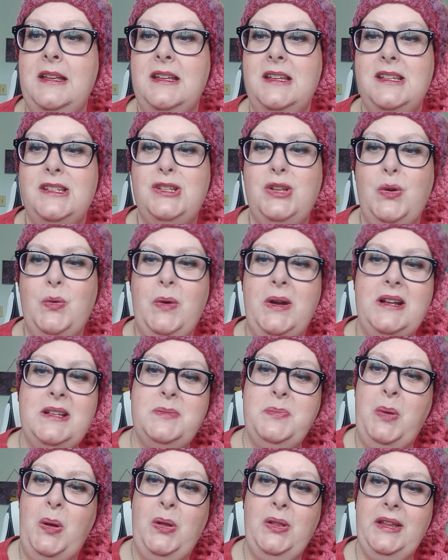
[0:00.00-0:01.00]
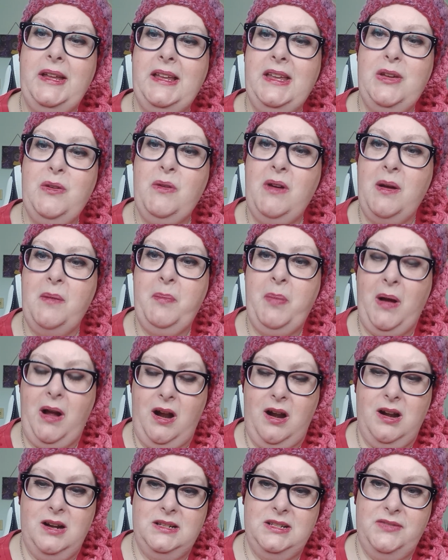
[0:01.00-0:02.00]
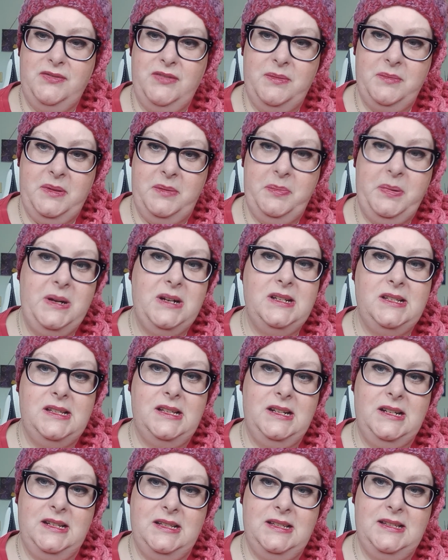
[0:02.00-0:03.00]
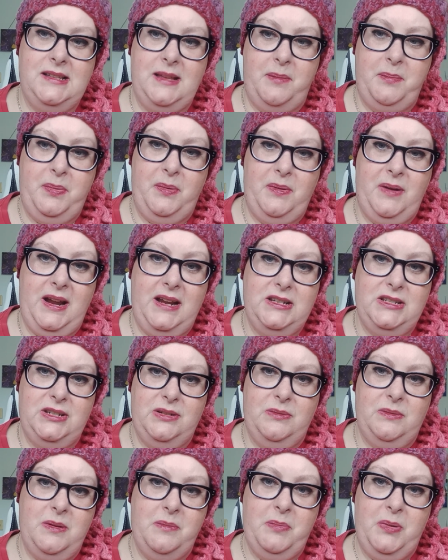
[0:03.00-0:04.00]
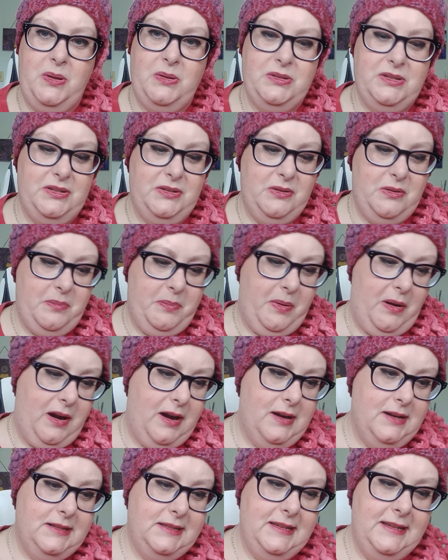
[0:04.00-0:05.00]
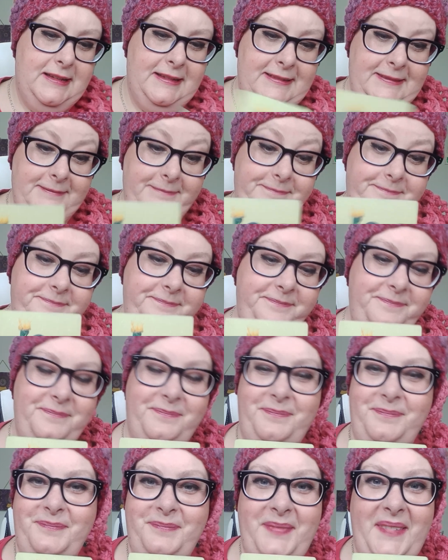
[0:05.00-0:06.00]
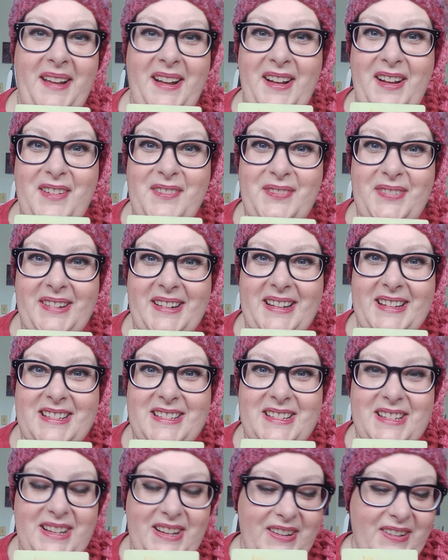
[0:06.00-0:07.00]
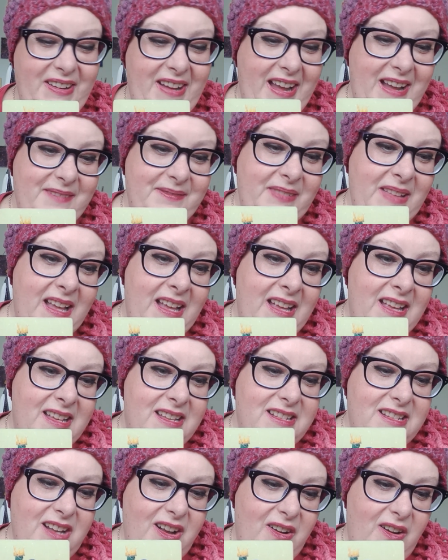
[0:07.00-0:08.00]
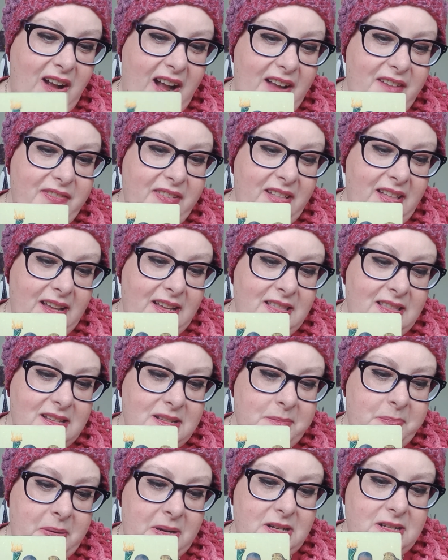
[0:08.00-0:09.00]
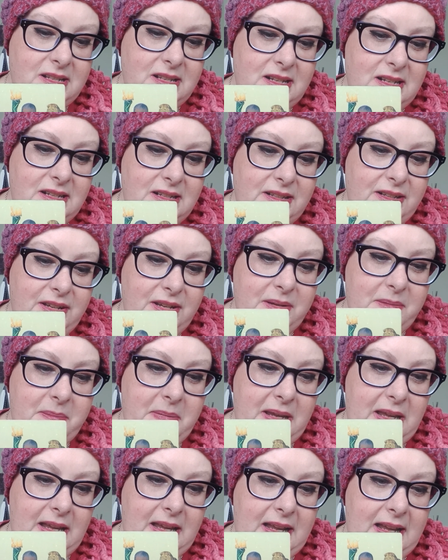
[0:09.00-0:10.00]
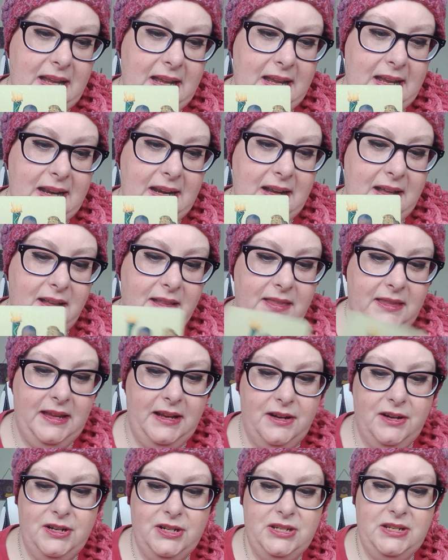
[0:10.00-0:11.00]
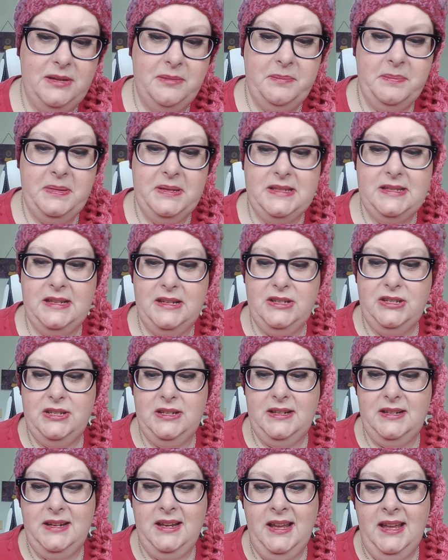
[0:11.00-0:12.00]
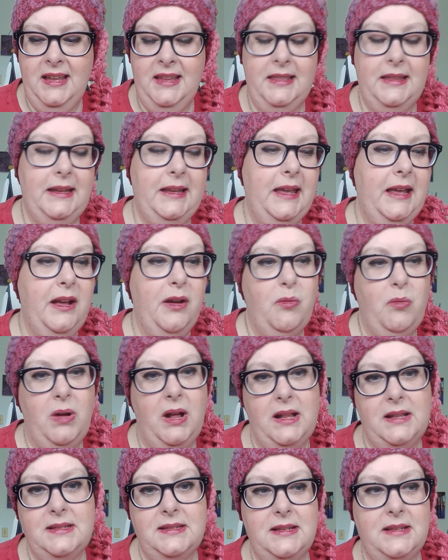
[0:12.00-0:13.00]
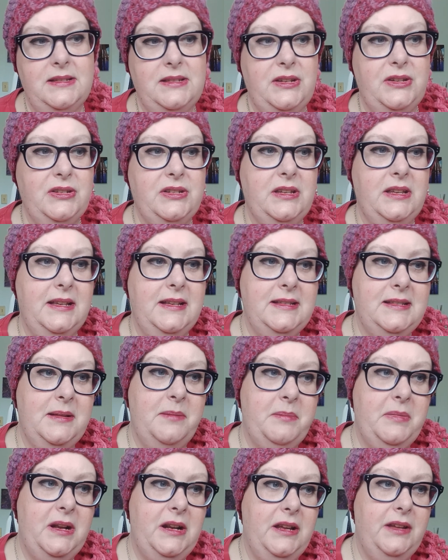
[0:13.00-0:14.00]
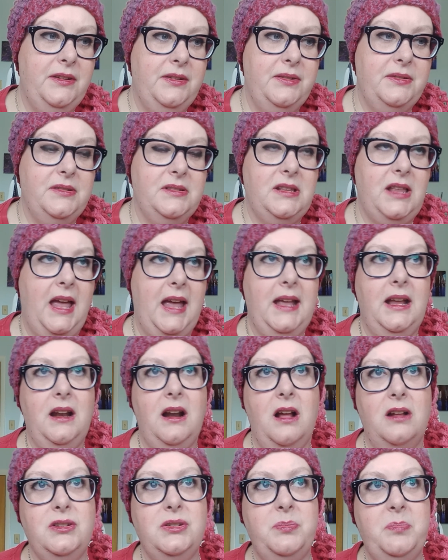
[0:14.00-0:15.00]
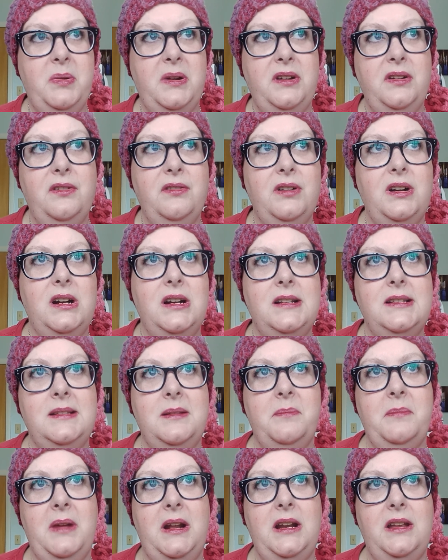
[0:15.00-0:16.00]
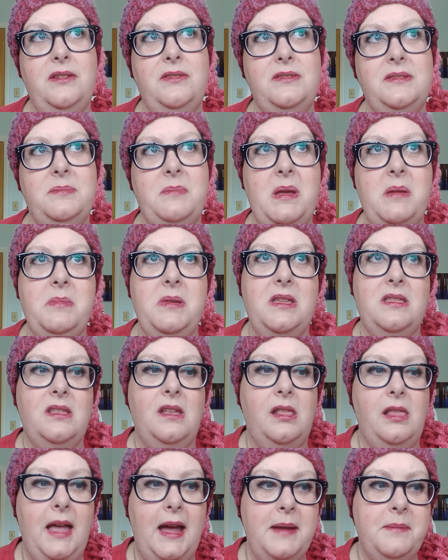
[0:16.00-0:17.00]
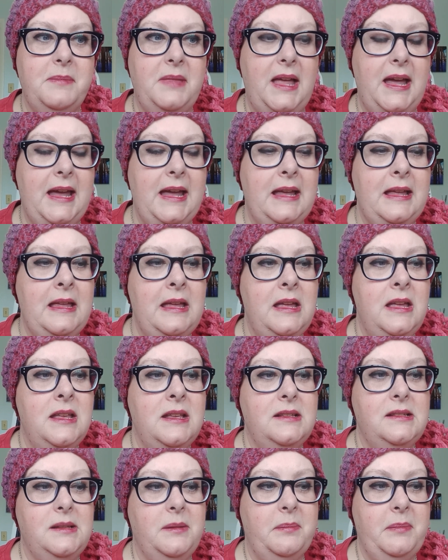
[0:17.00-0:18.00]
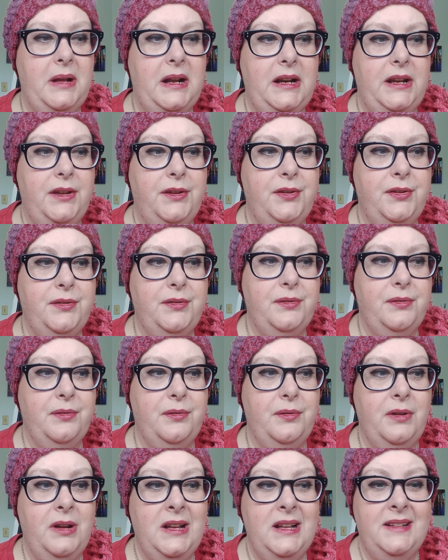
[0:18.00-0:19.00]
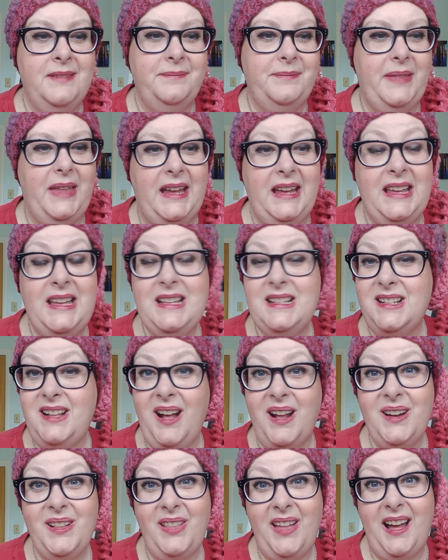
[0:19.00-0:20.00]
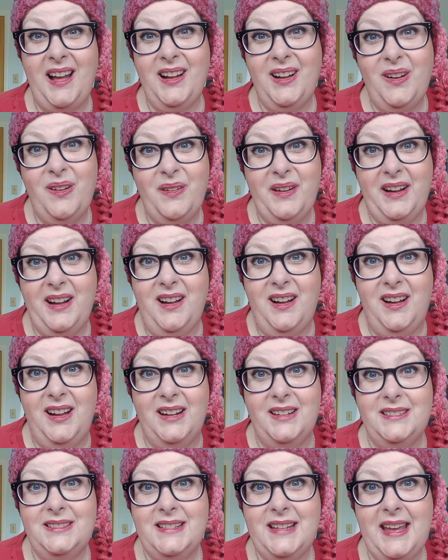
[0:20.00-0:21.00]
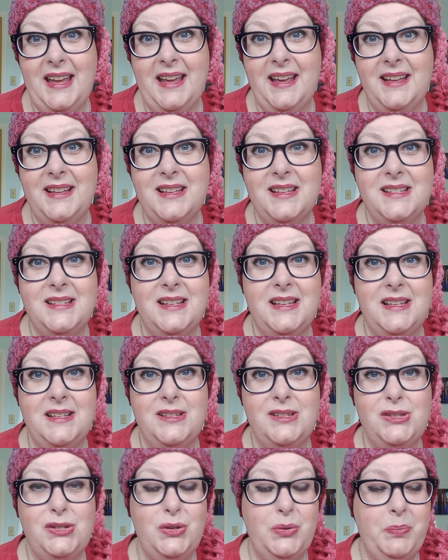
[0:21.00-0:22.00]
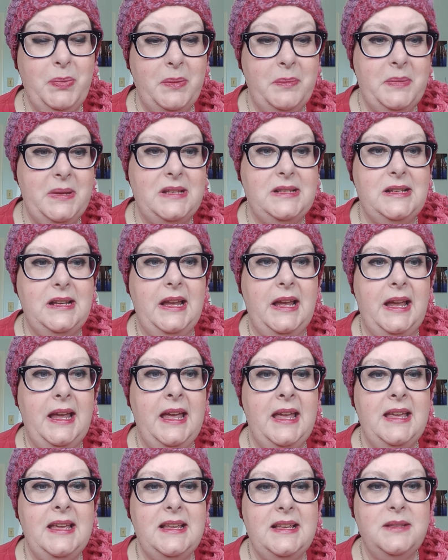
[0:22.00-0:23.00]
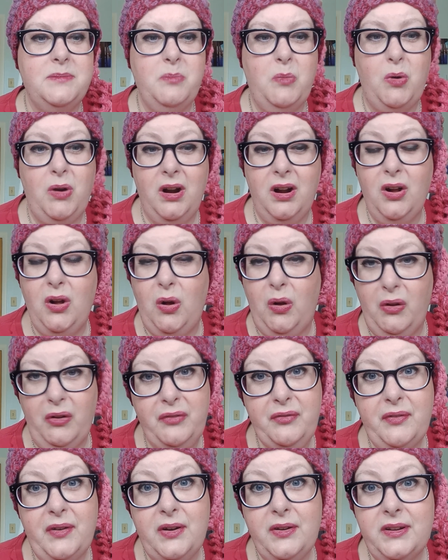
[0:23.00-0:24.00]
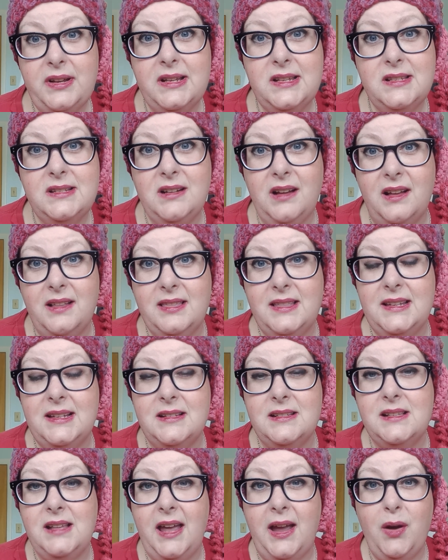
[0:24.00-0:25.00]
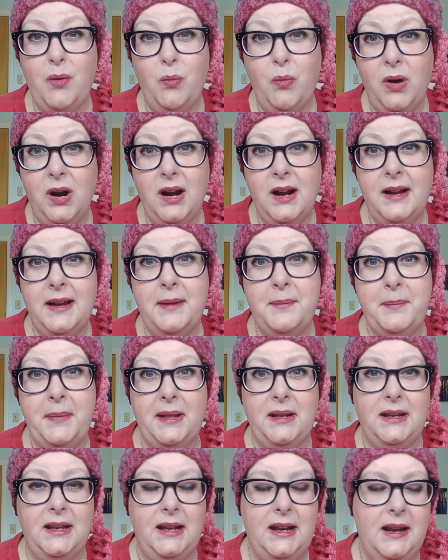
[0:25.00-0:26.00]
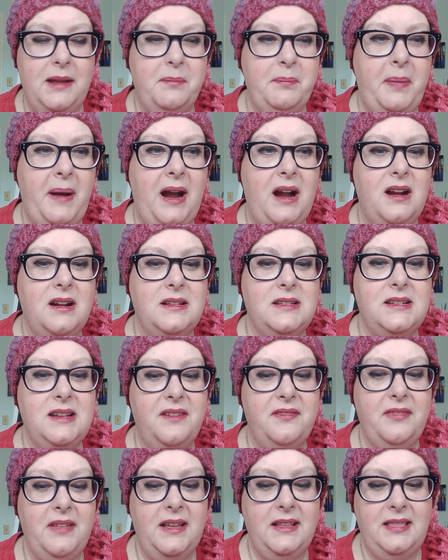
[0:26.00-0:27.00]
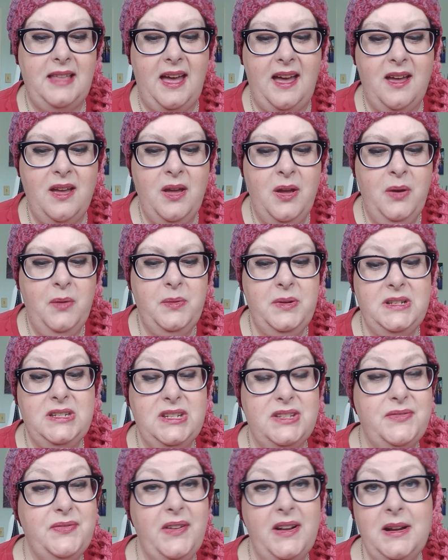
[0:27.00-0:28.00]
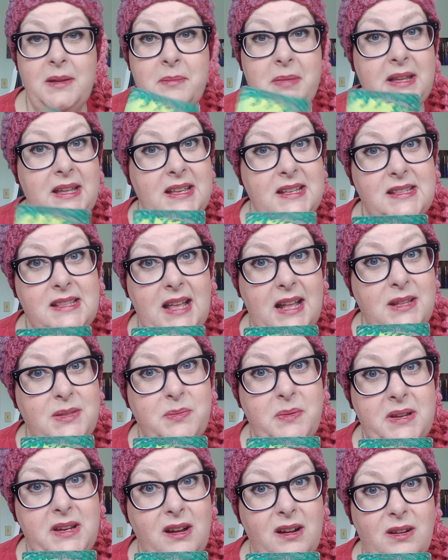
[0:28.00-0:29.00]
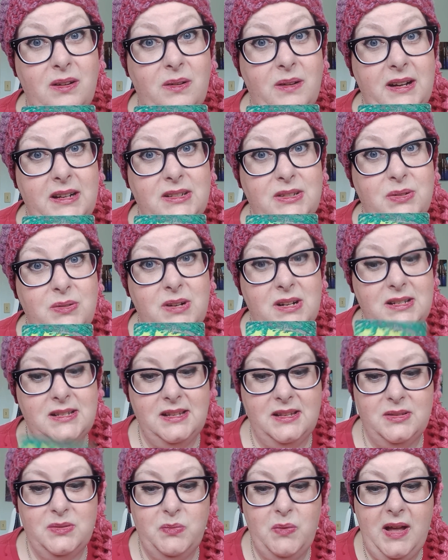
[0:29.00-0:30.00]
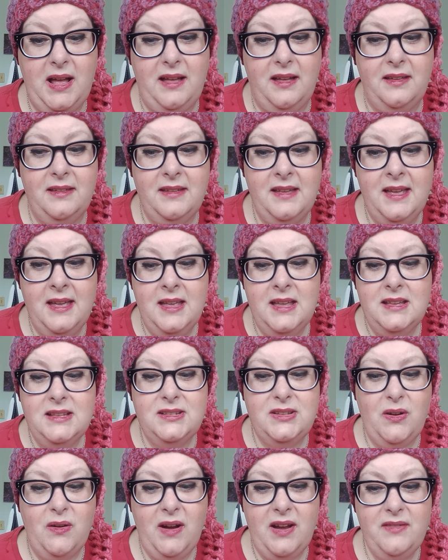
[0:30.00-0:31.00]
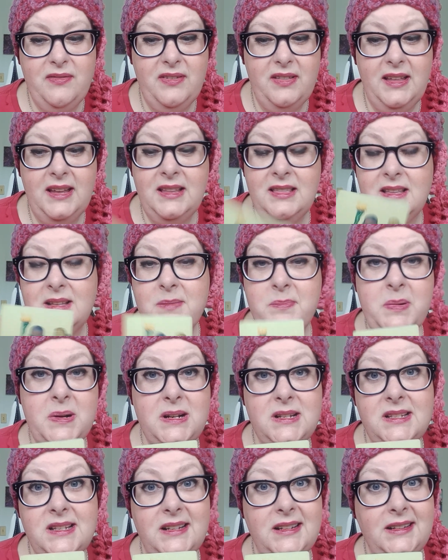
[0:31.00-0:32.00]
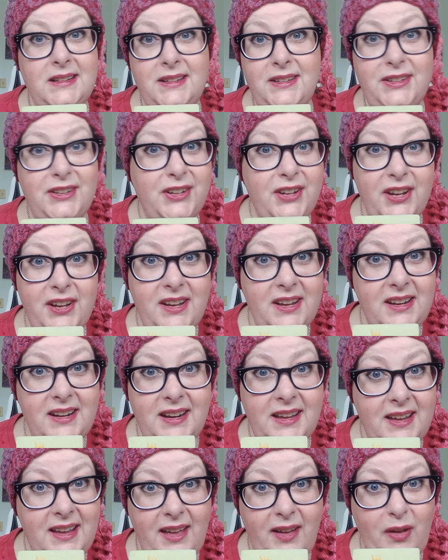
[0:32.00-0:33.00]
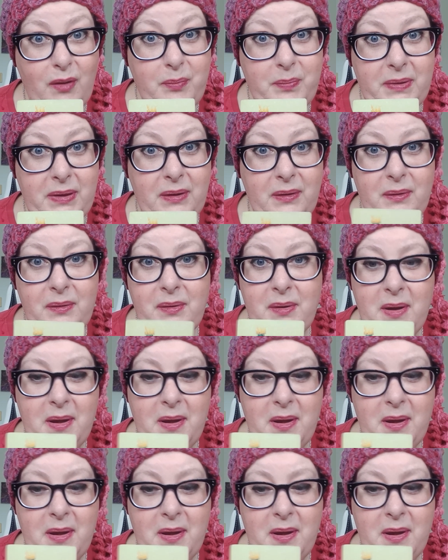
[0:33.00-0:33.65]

So what is pulling you apart from the person in separation? What pulls you apart? Confidence. Okay, so I feel like this person could be in a leadership position. The King of Wands is usually somebody who's like an entrepreneur, somebody who's maybe in the limelight, somebody who, like, he's got a lot going on, okay, because he's super busy. He's more goal focused on things like work and building an empire and stuff like that, which is funny because that's what you're going towards as well. So I feel like this person could help you,